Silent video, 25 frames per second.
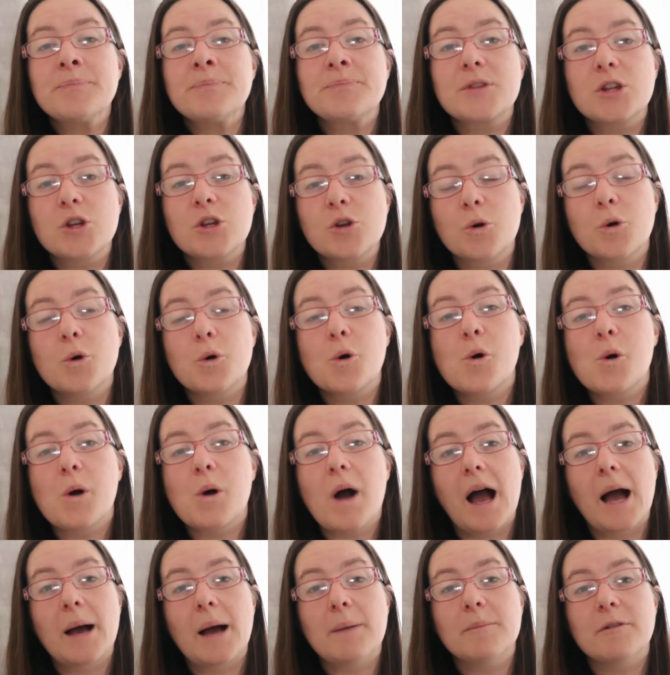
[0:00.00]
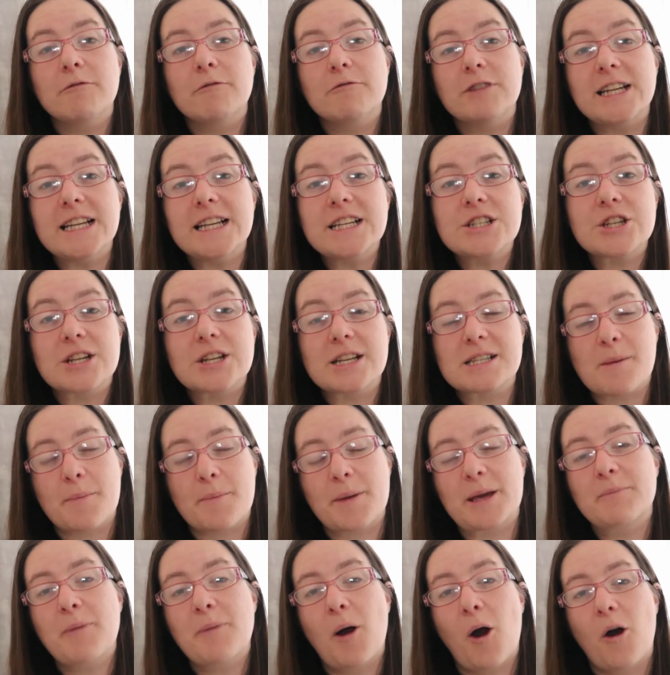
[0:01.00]
your um, religion as a
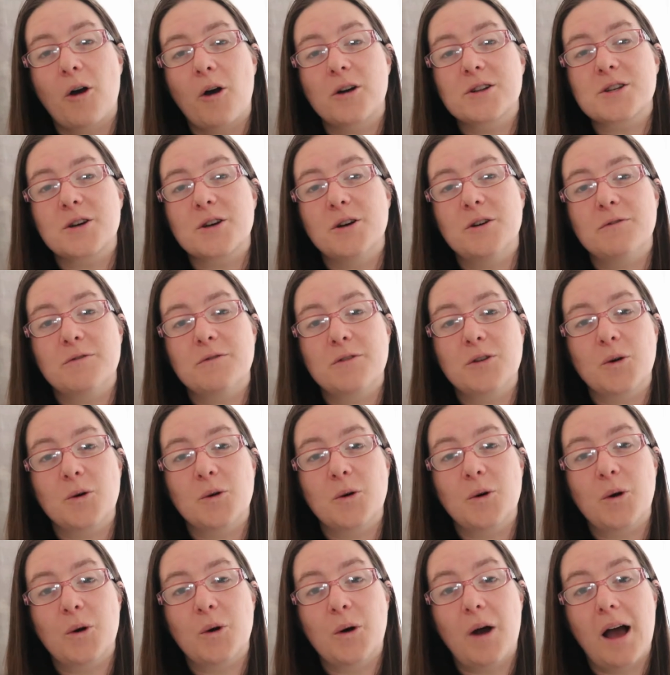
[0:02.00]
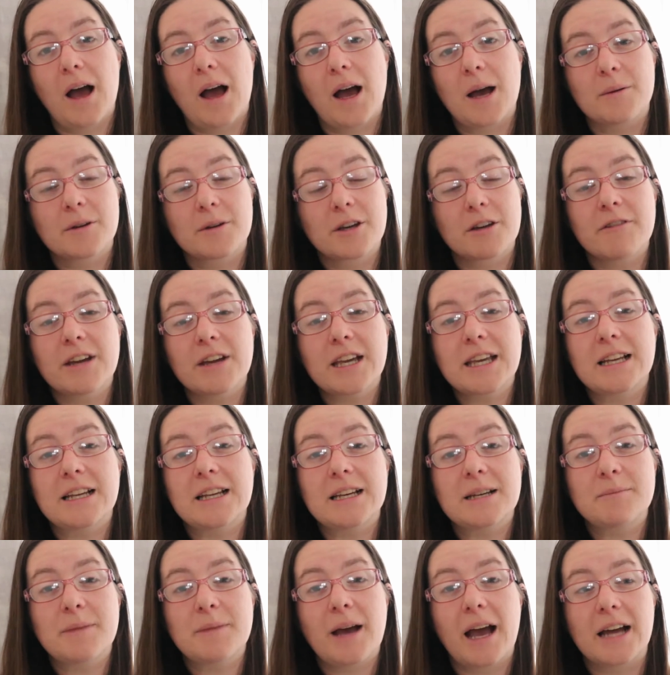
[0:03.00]
big part of your uh,
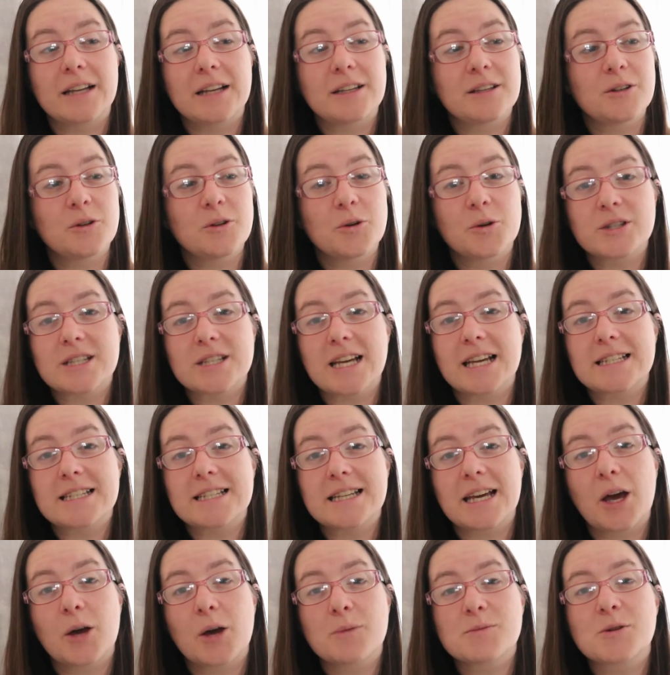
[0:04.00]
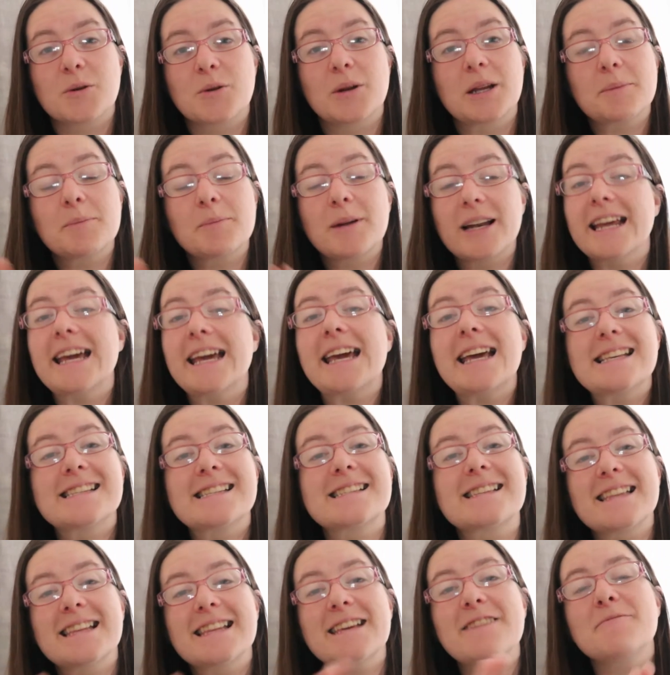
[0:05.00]
curriculum and your day-to-day -day homeschooling,
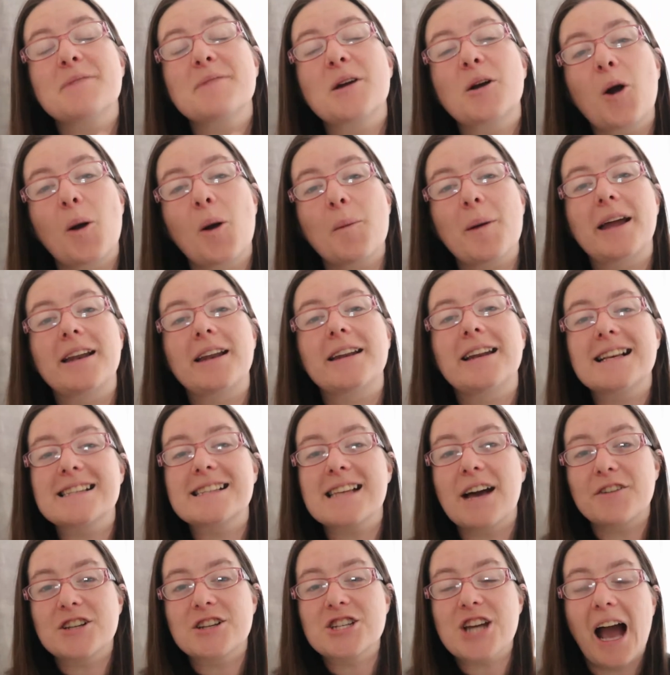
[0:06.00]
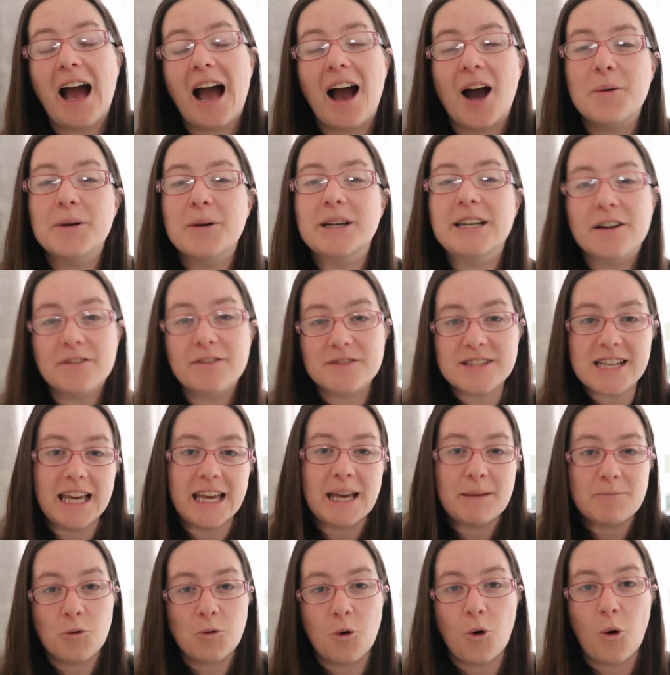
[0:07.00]
please leave me a comment. Let's have a chat. I would love to
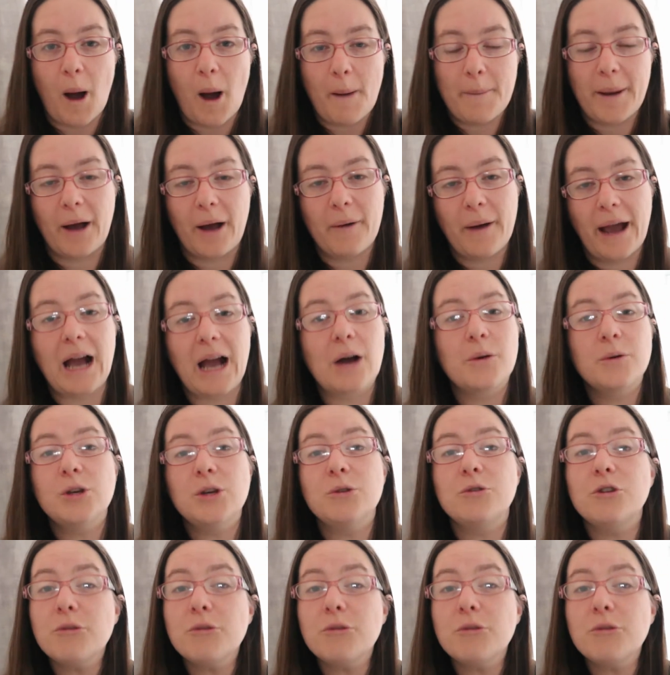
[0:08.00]
hear more about how you do